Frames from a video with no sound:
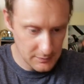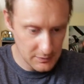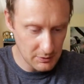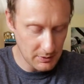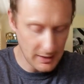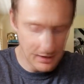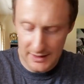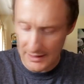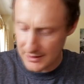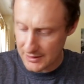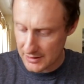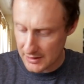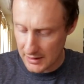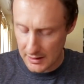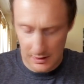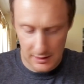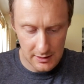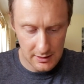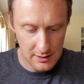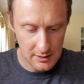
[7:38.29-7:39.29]
Well, I did
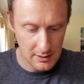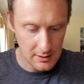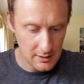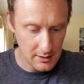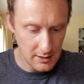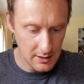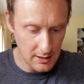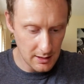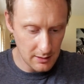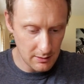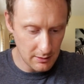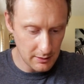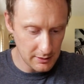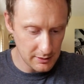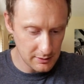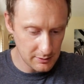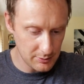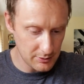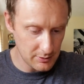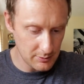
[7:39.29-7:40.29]
say I
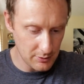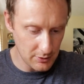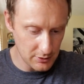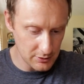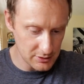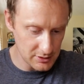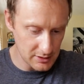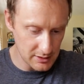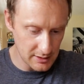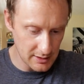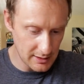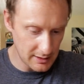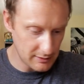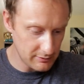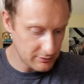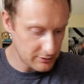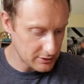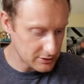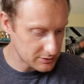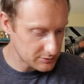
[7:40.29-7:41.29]
need to put the ball stud in that in
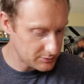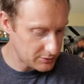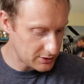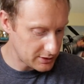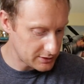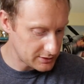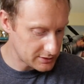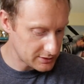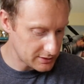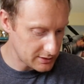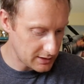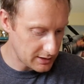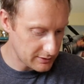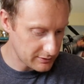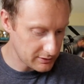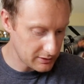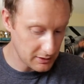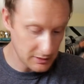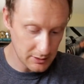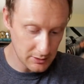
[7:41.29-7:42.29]
first, but
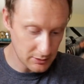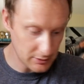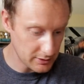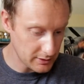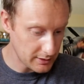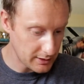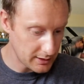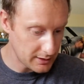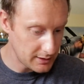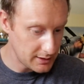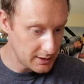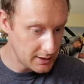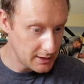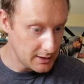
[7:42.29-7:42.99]
I've clearly not done that.